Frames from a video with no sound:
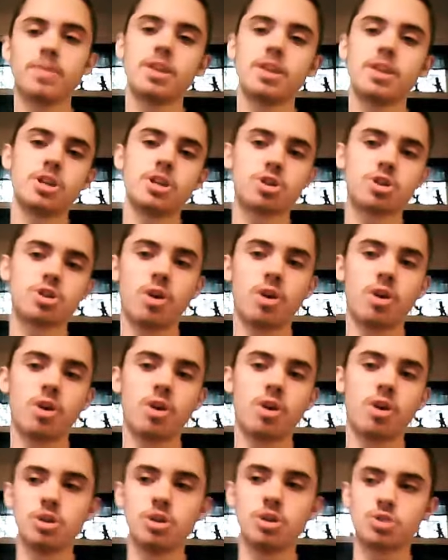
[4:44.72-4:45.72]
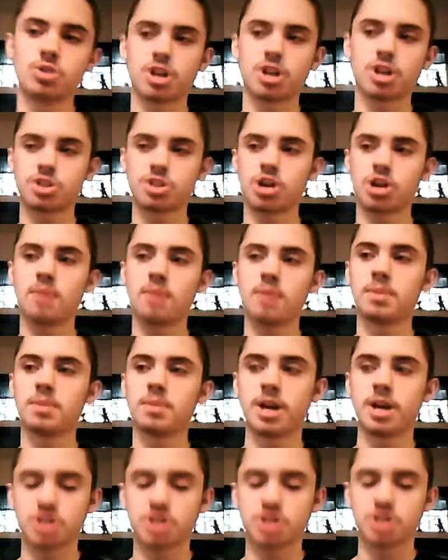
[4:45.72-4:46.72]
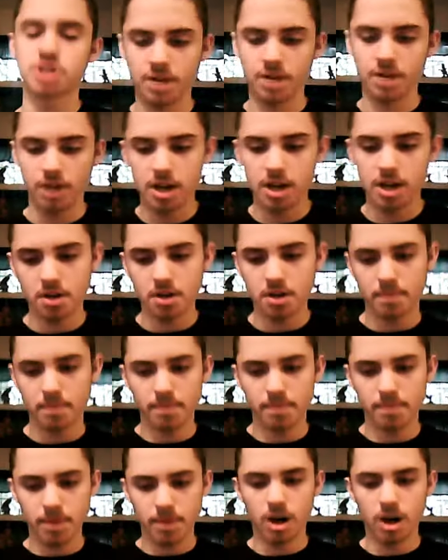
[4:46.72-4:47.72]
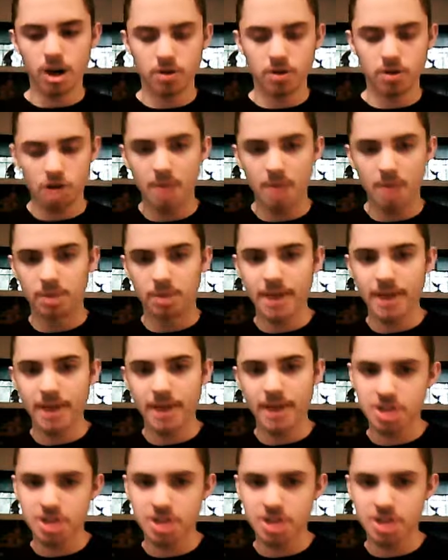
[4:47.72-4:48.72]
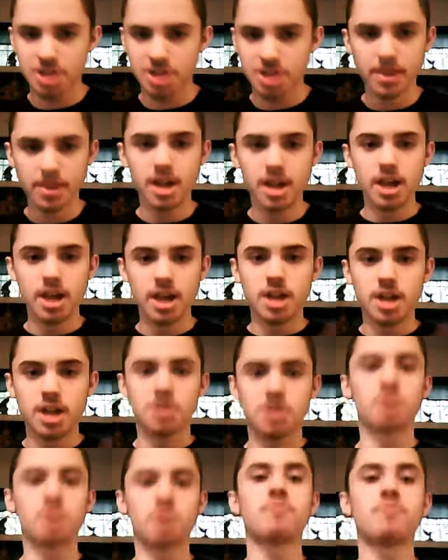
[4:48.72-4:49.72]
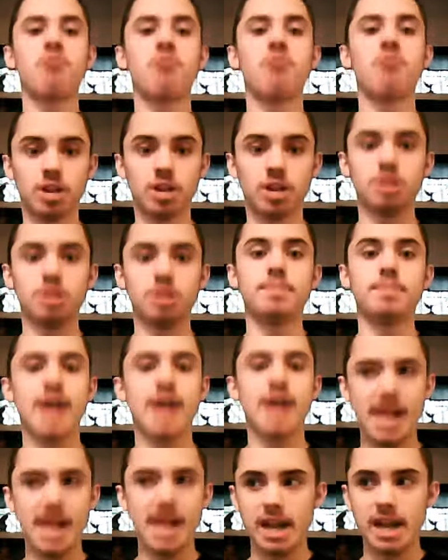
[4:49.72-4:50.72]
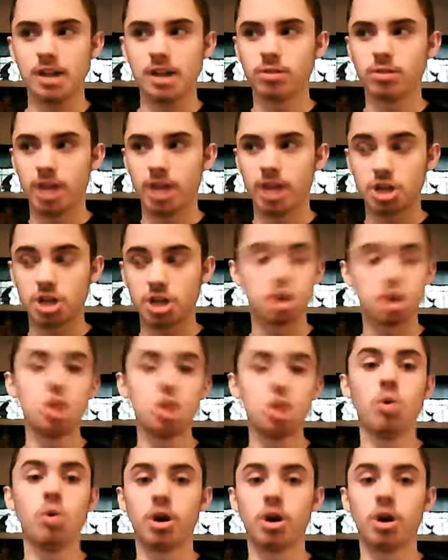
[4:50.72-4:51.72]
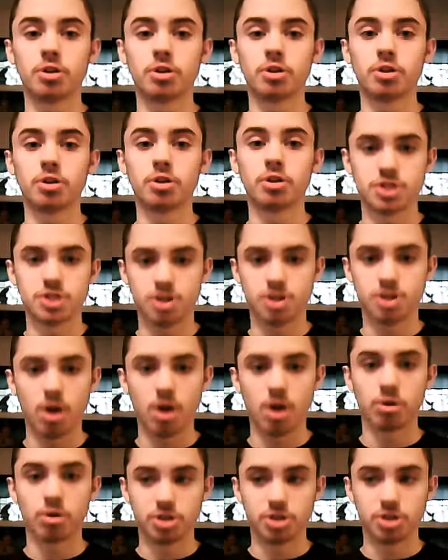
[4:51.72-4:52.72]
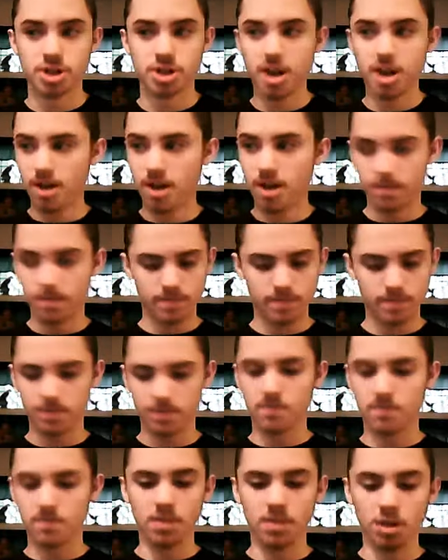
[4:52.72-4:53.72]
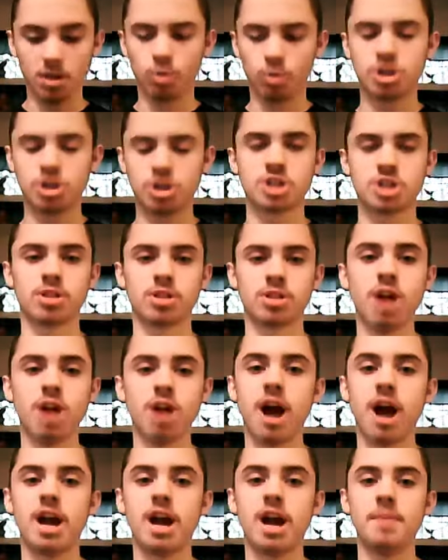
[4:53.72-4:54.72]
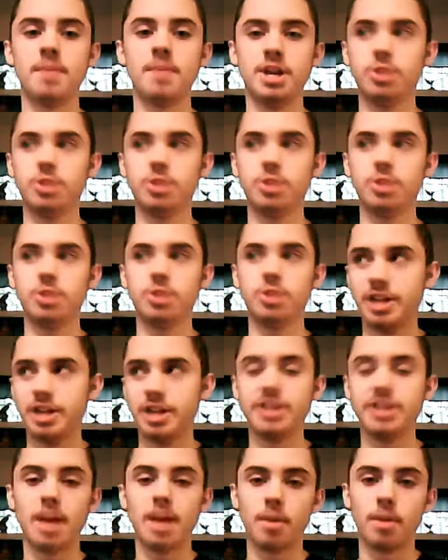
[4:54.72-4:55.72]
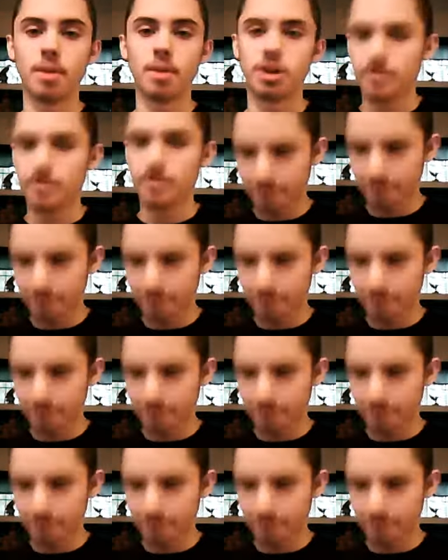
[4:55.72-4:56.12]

So all you have to do is toss the crab in the basket, and if you get enough crab in the basket, you're finally paid like $200,000, which is a lot. I mean, you really need that money.